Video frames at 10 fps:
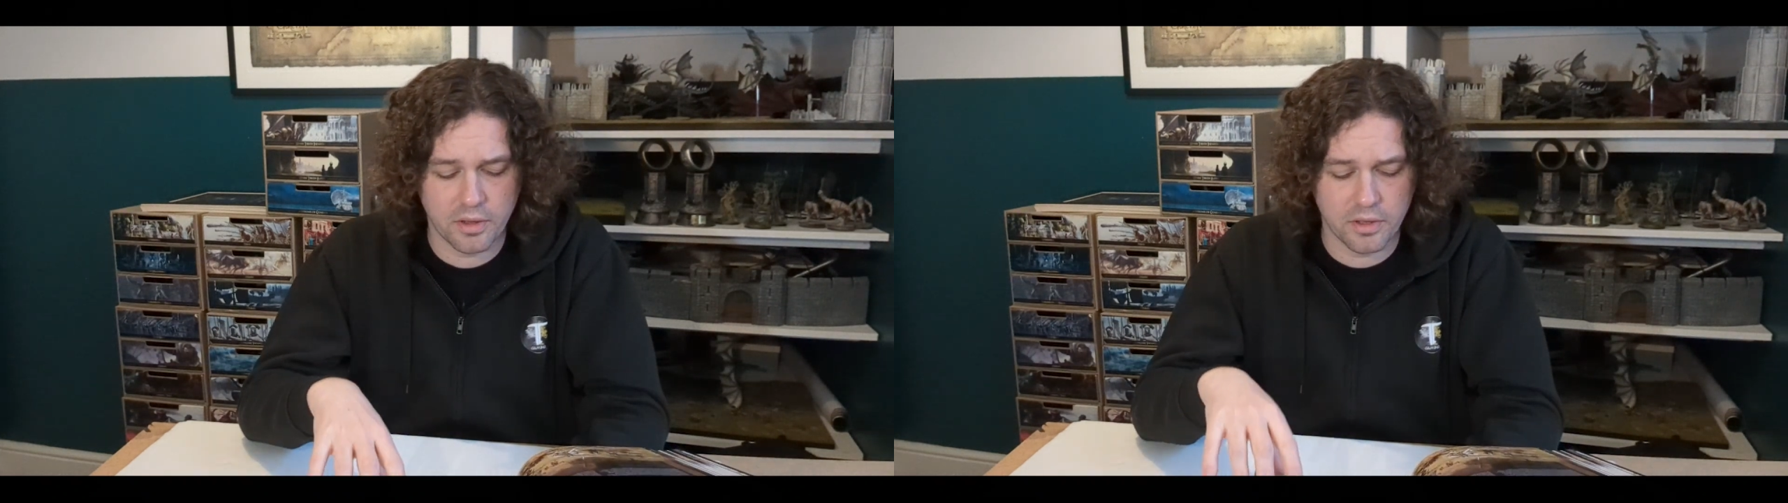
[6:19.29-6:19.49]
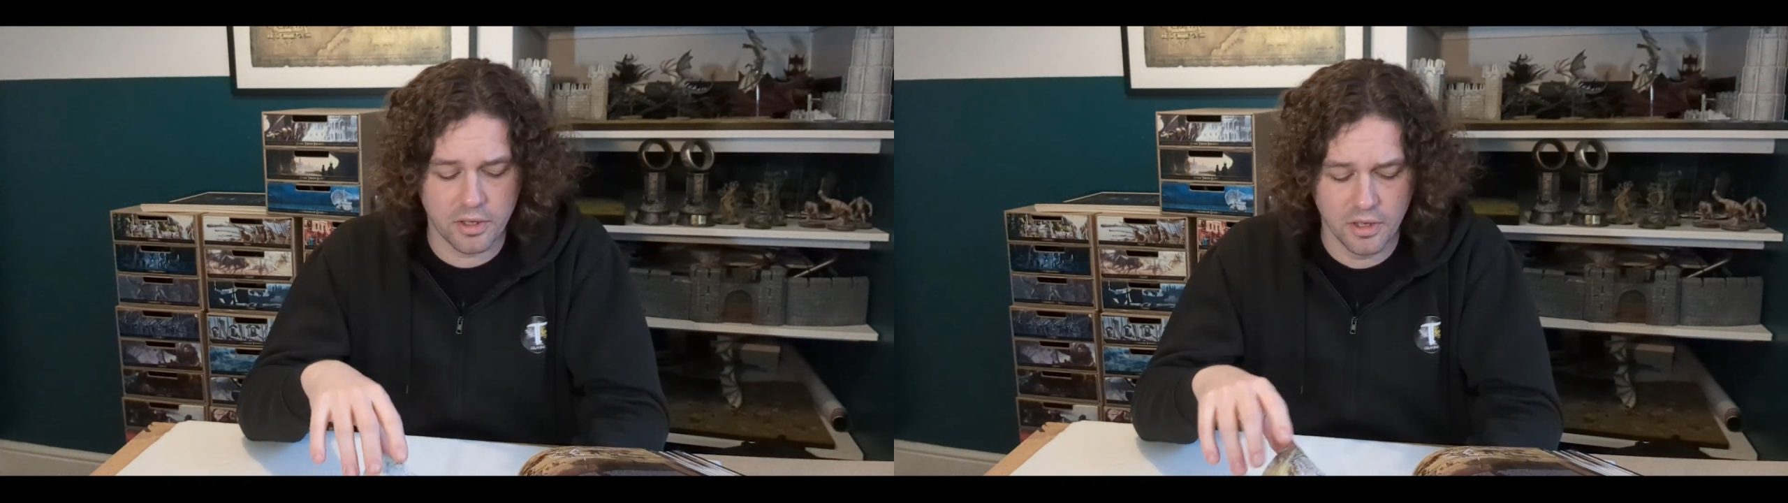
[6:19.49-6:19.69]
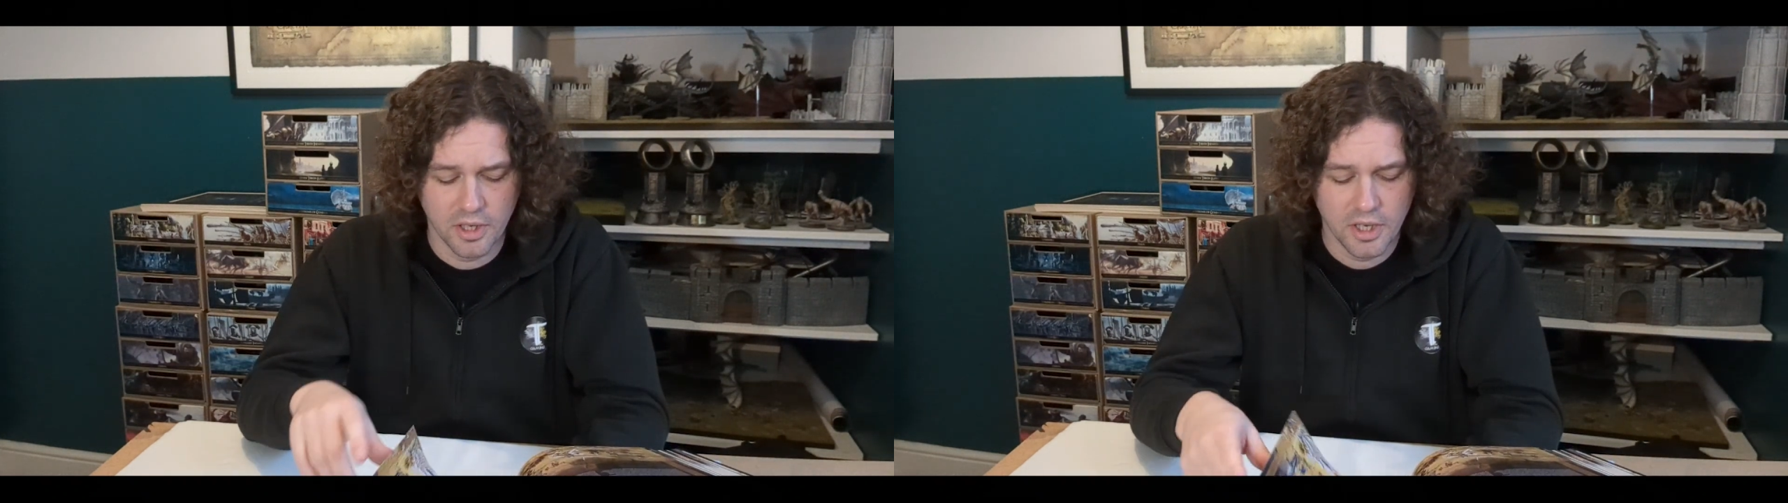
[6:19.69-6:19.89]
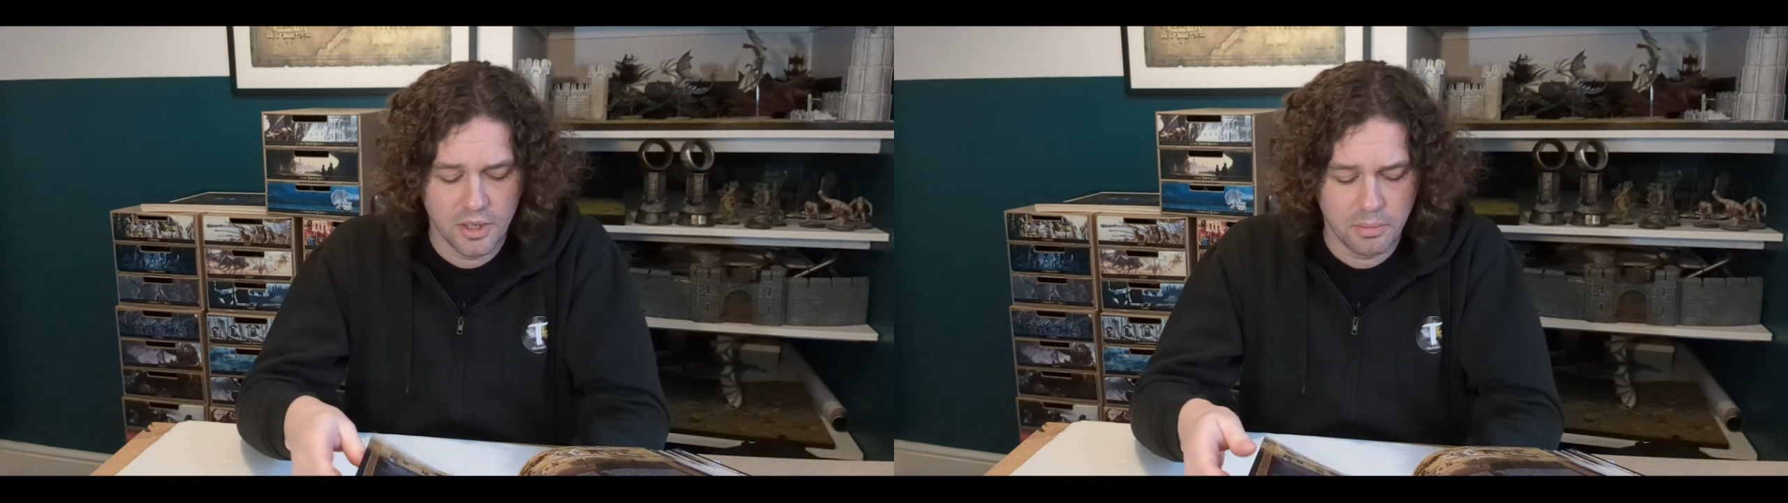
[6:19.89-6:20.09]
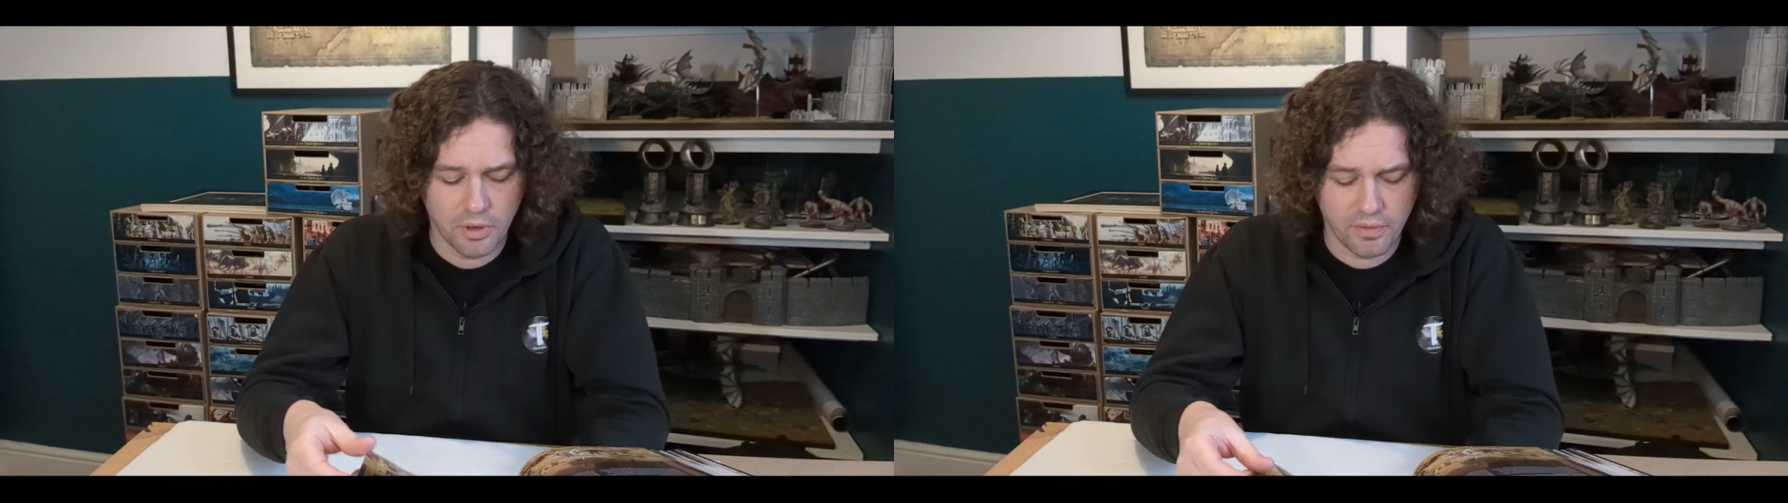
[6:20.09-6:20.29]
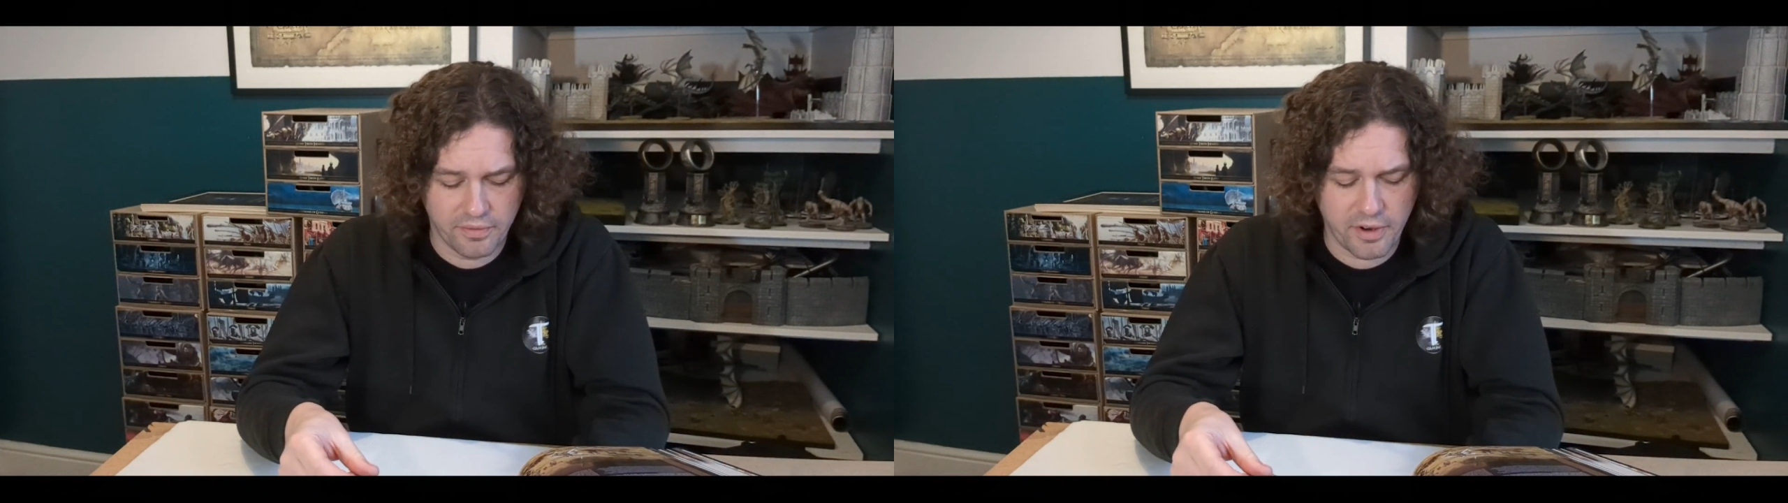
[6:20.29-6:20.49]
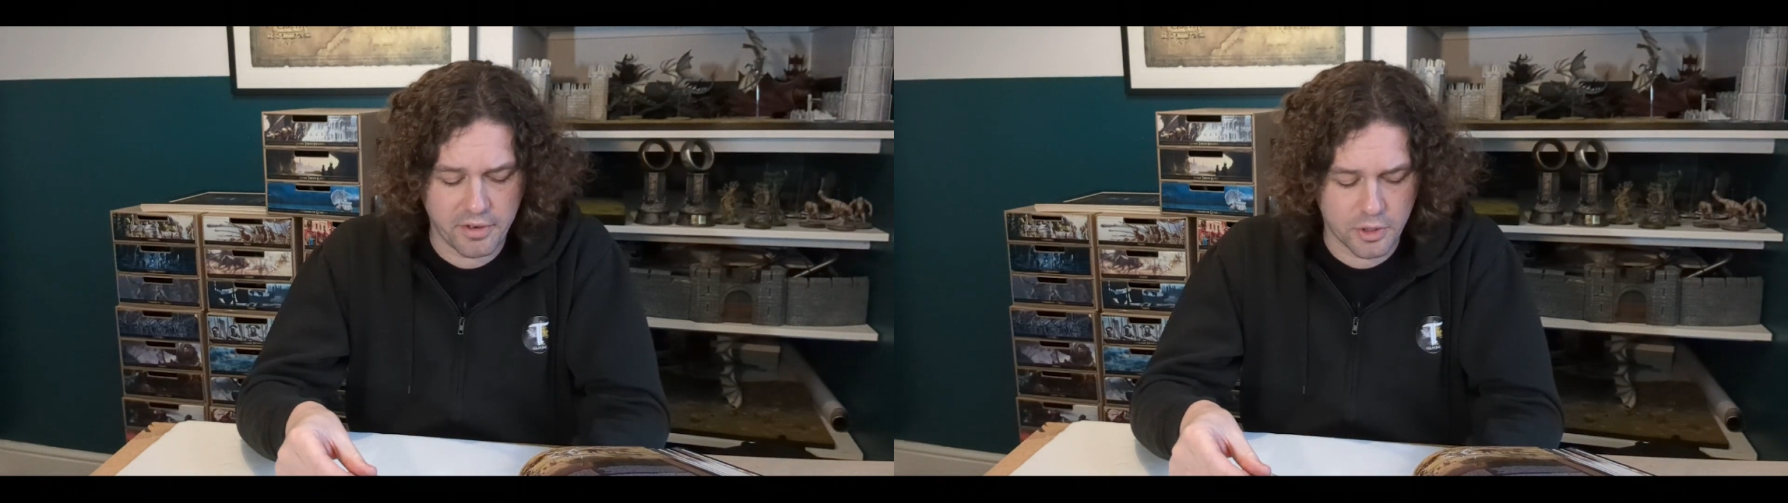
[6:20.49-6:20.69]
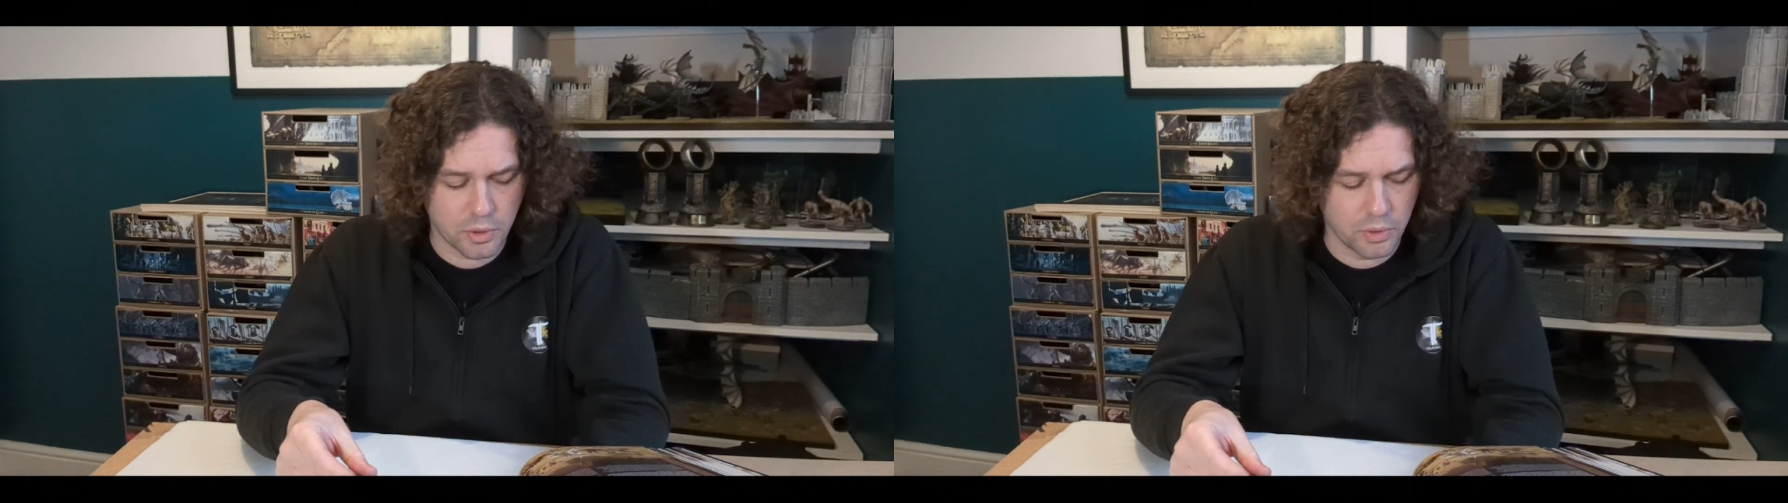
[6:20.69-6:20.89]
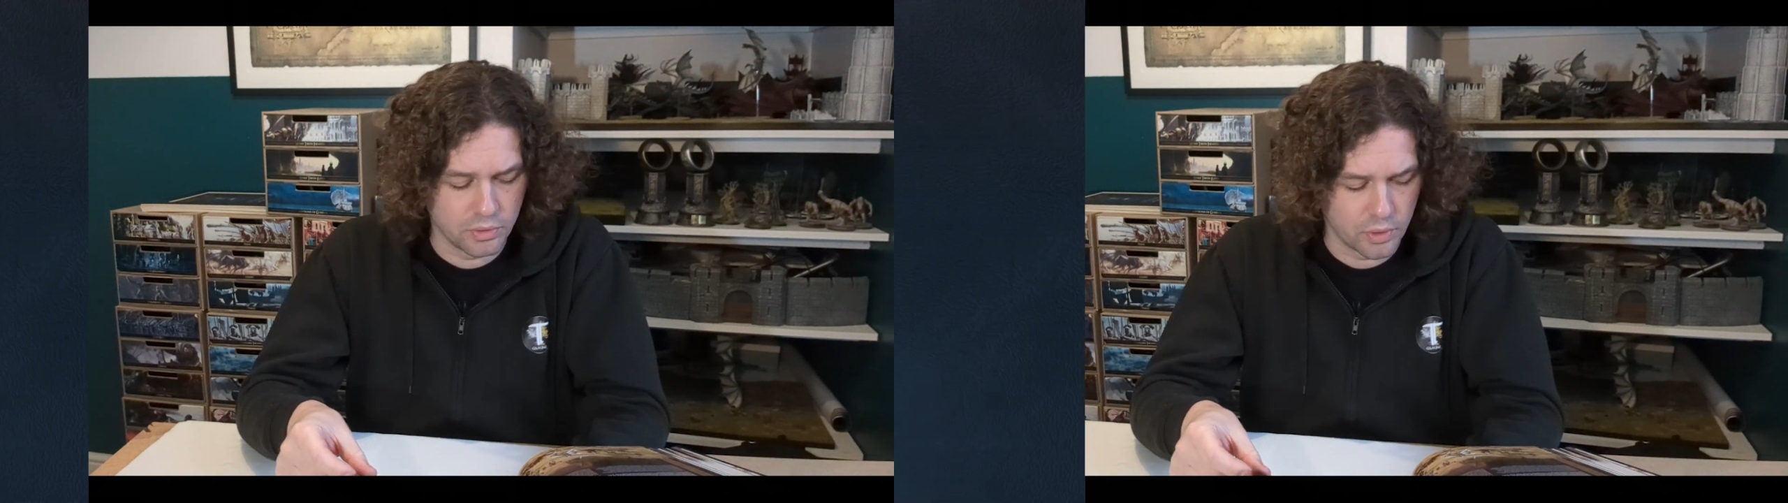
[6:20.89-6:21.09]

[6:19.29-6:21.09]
the other, but very cool